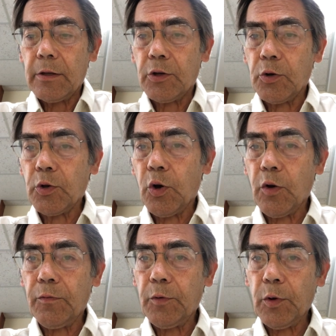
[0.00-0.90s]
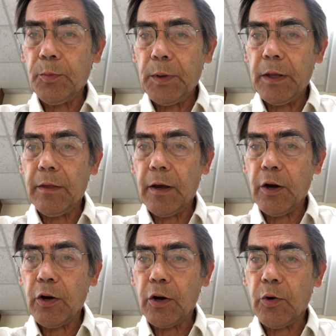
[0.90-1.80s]
Don't know if we'll be
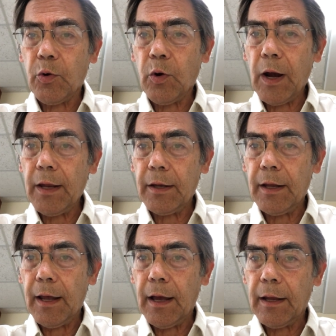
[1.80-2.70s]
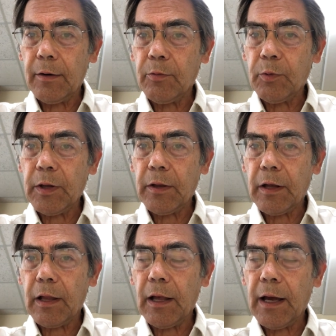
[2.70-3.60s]
there quite yet when
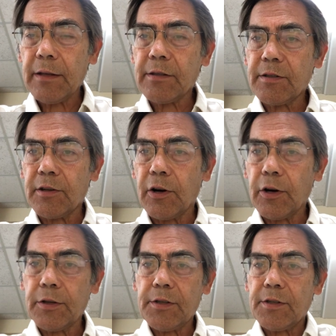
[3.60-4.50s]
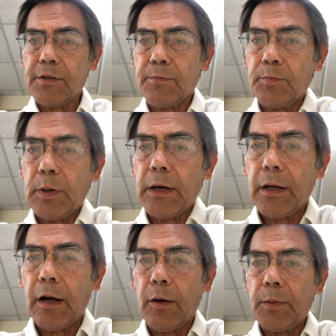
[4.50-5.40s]
the class starts,
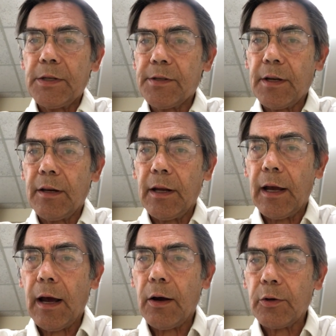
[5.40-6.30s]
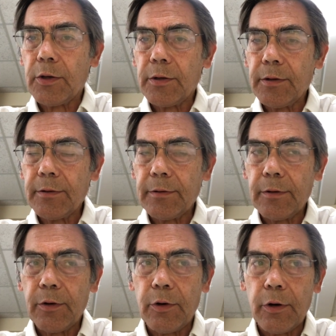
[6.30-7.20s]
but I'll be sending out,
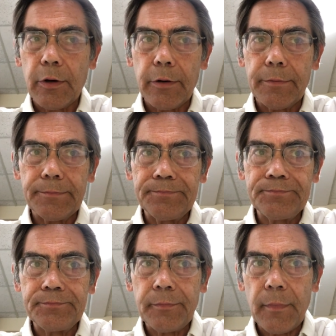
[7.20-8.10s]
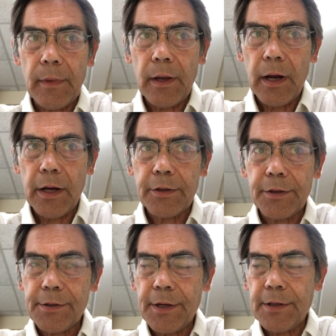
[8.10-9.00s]
or I
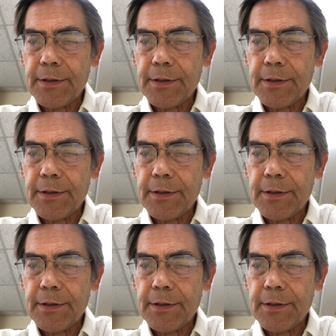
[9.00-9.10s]
should say